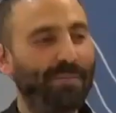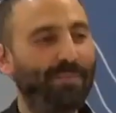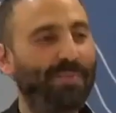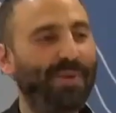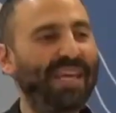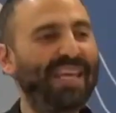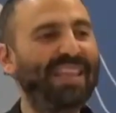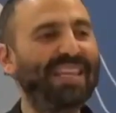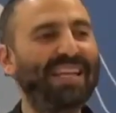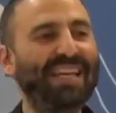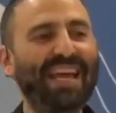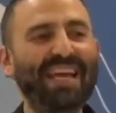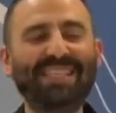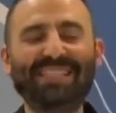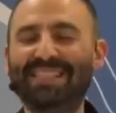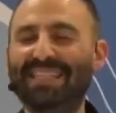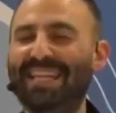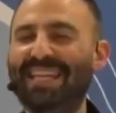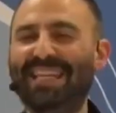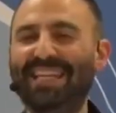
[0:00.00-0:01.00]
Be the
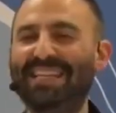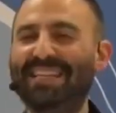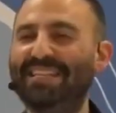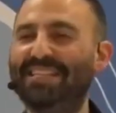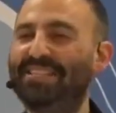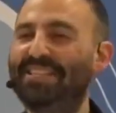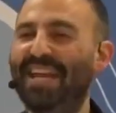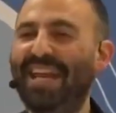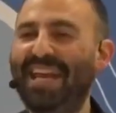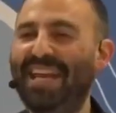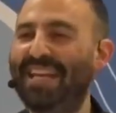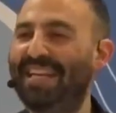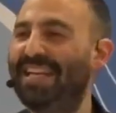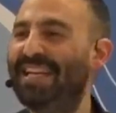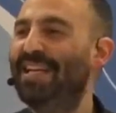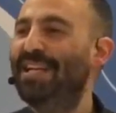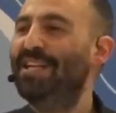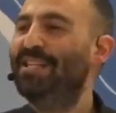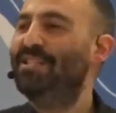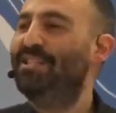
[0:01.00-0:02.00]
next link in the chain.
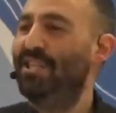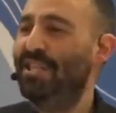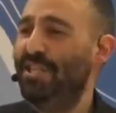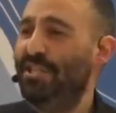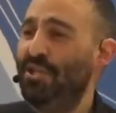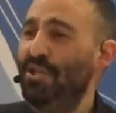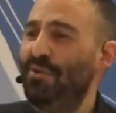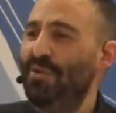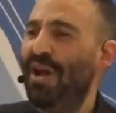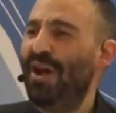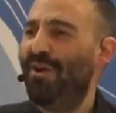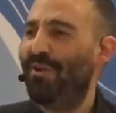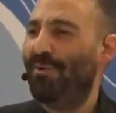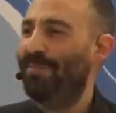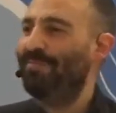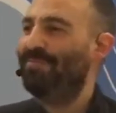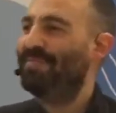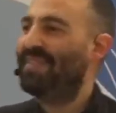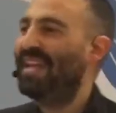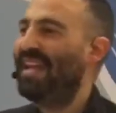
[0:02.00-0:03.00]
Did you
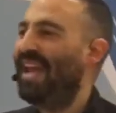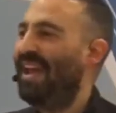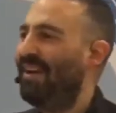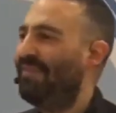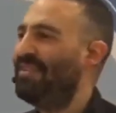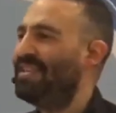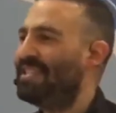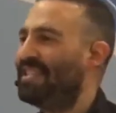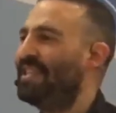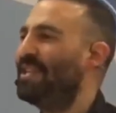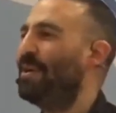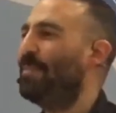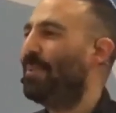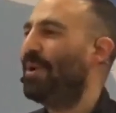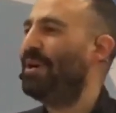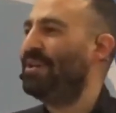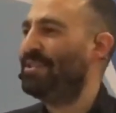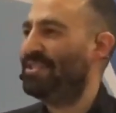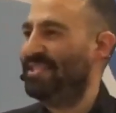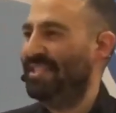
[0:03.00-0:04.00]
know that every single
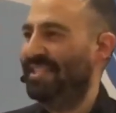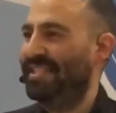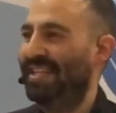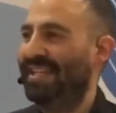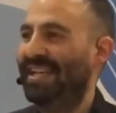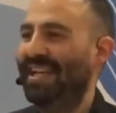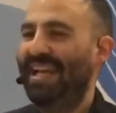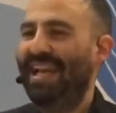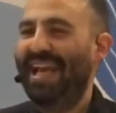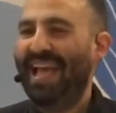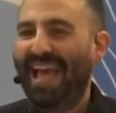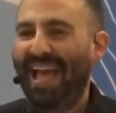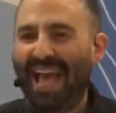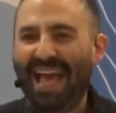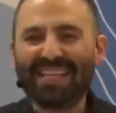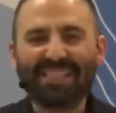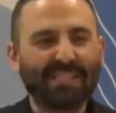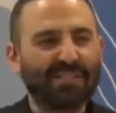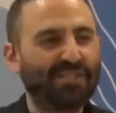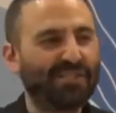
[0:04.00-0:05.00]
person
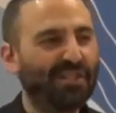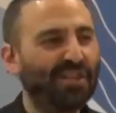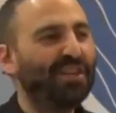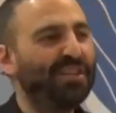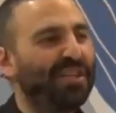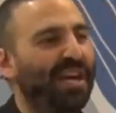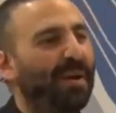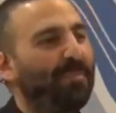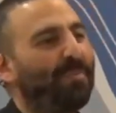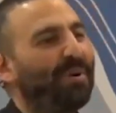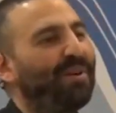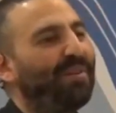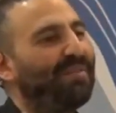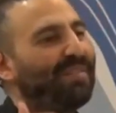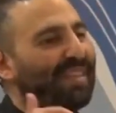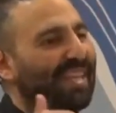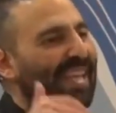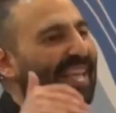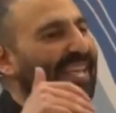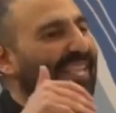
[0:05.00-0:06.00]
has a certain number of
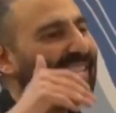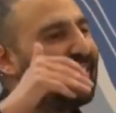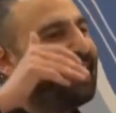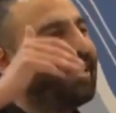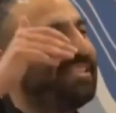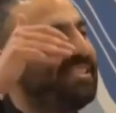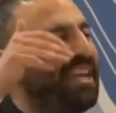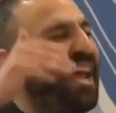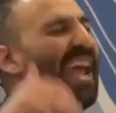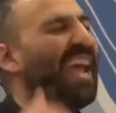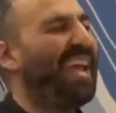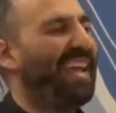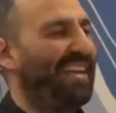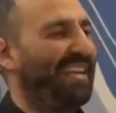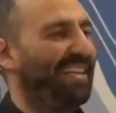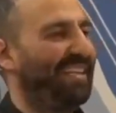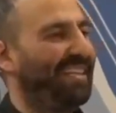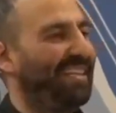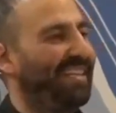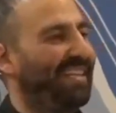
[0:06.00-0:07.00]
links in the chain?
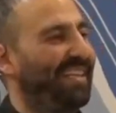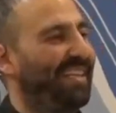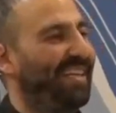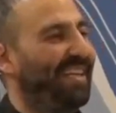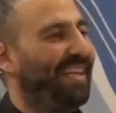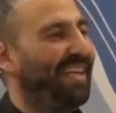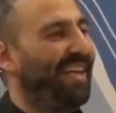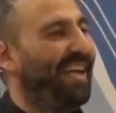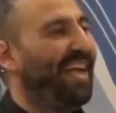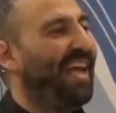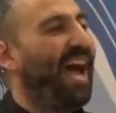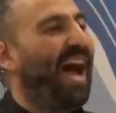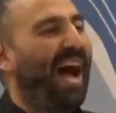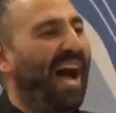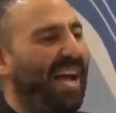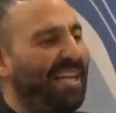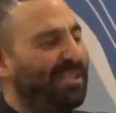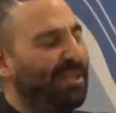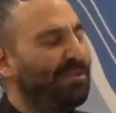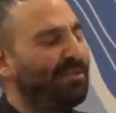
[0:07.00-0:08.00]

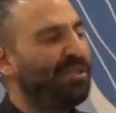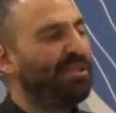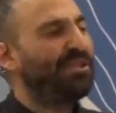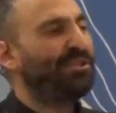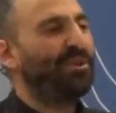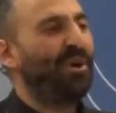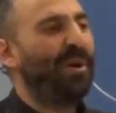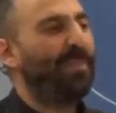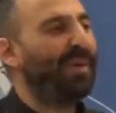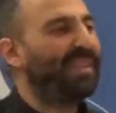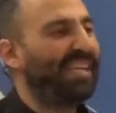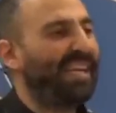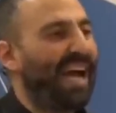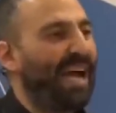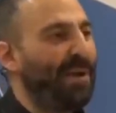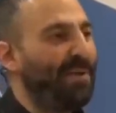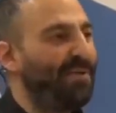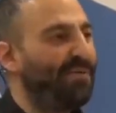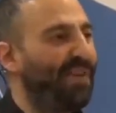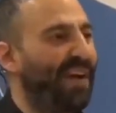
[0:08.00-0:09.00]
I told you the story about the
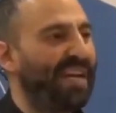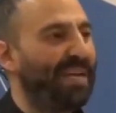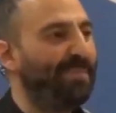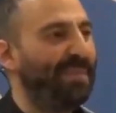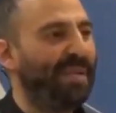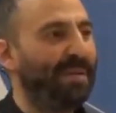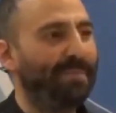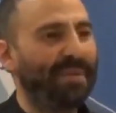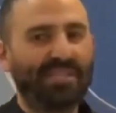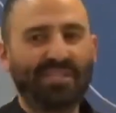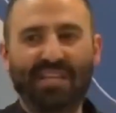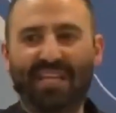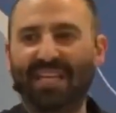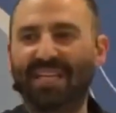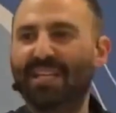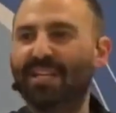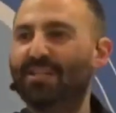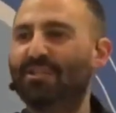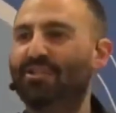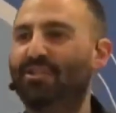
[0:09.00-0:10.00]
guy who invited me to Michigan.
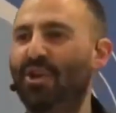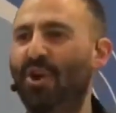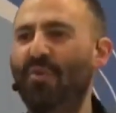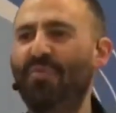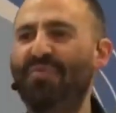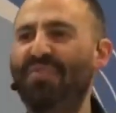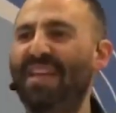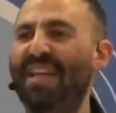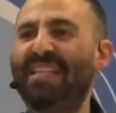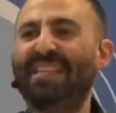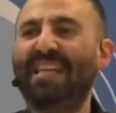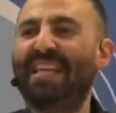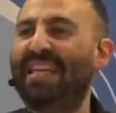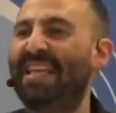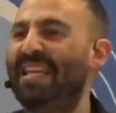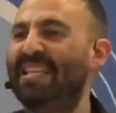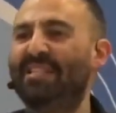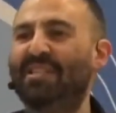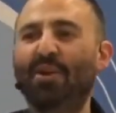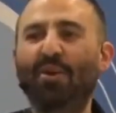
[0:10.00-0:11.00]
Don't think that
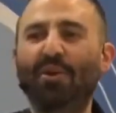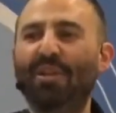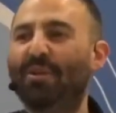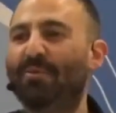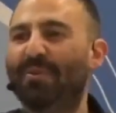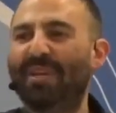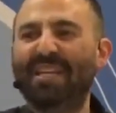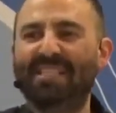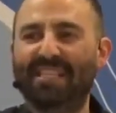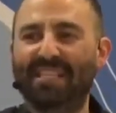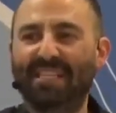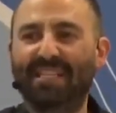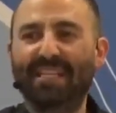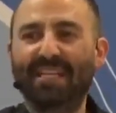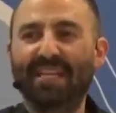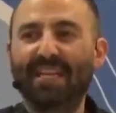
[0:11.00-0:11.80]
he's the only reason.